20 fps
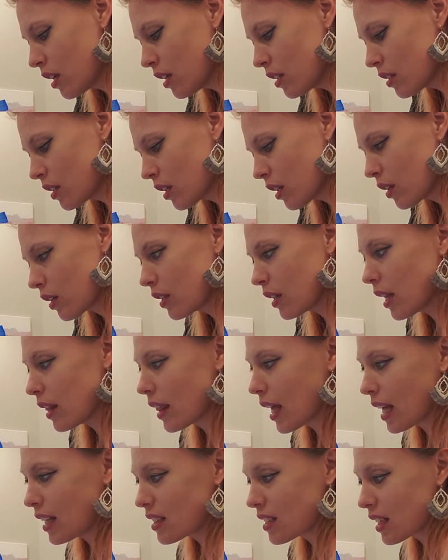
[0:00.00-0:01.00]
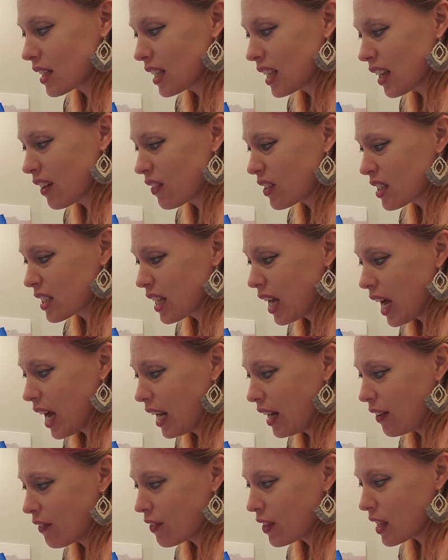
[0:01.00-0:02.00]
to learn that that's going to give us
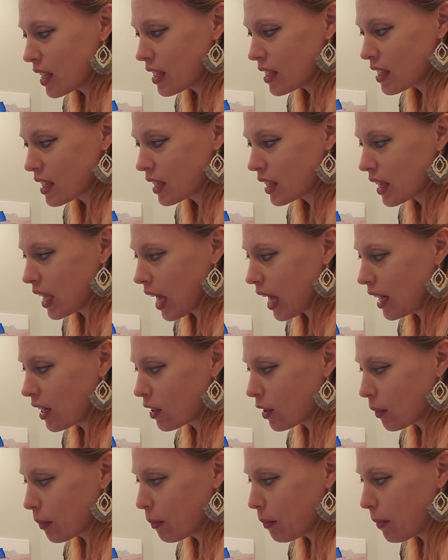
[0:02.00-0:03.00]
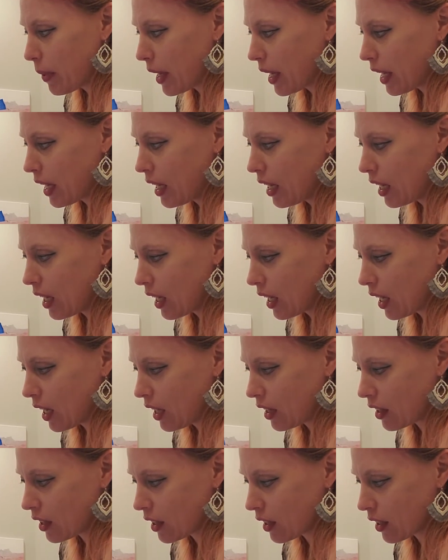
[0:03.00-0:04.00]
kind of this lighter pink
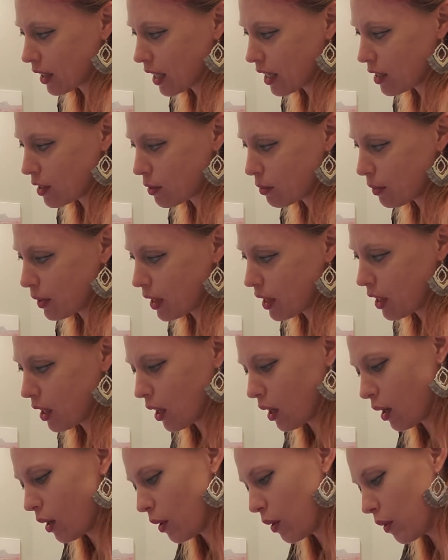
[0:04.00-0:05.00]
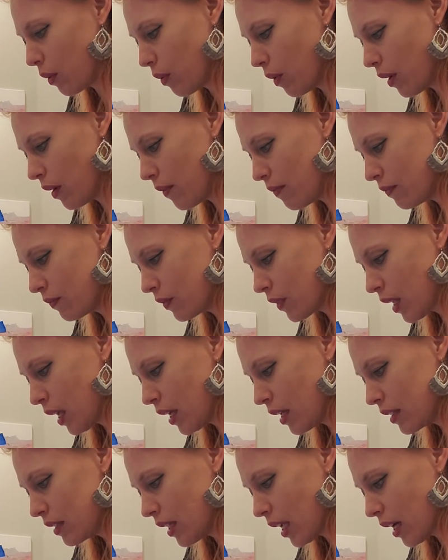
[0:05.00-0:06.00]
color as we go
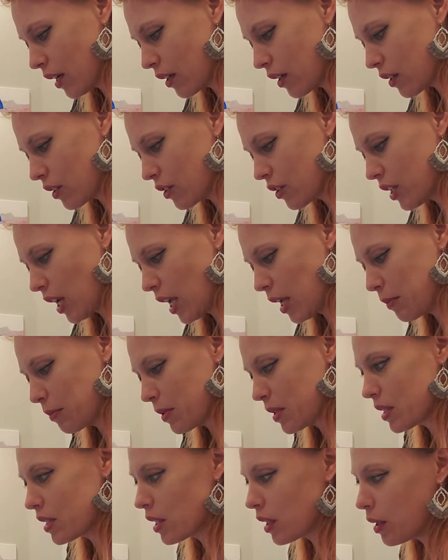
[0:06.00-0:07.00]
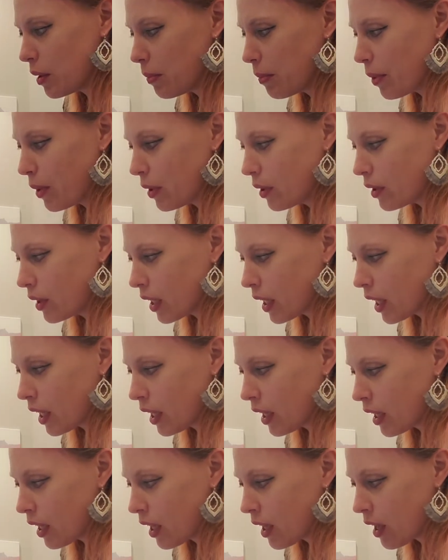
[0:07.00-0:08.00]
down our shape. Still
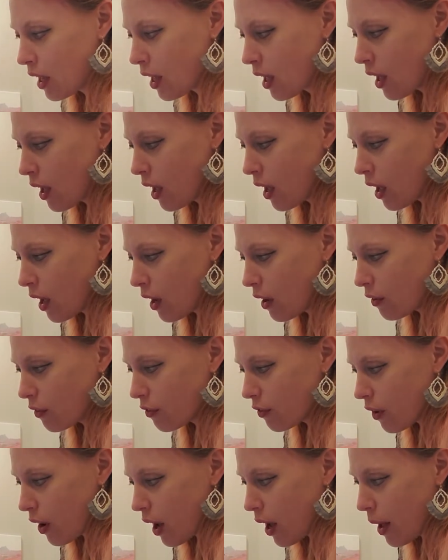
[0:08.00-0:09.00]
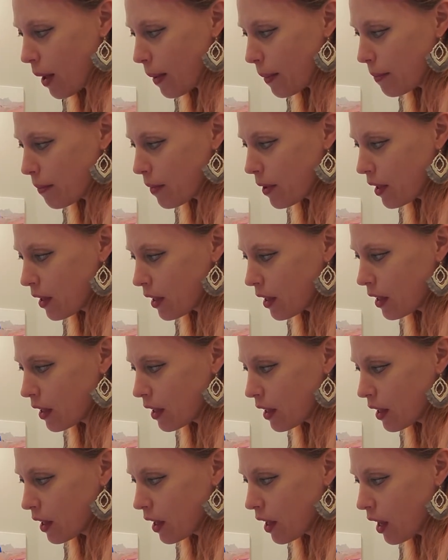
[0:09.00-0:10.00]
pulling from
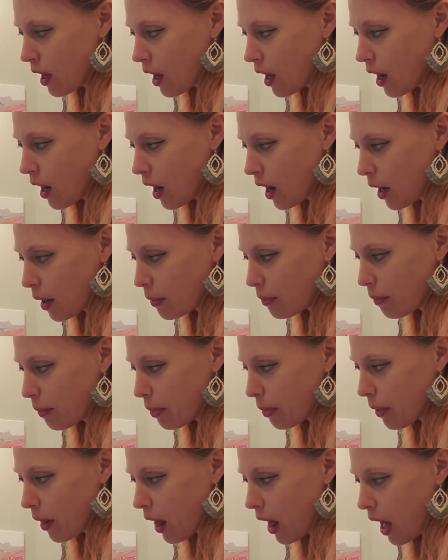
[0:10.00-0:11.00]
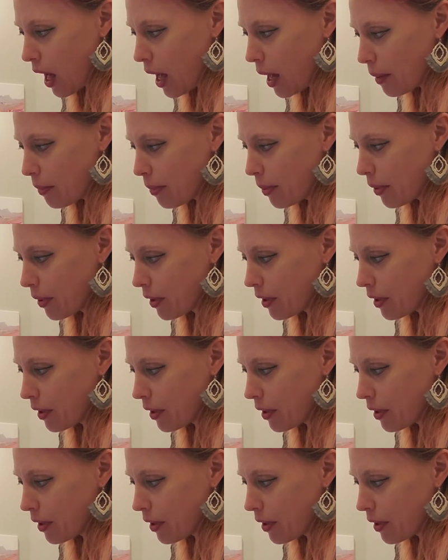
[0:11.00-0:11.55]
our plop,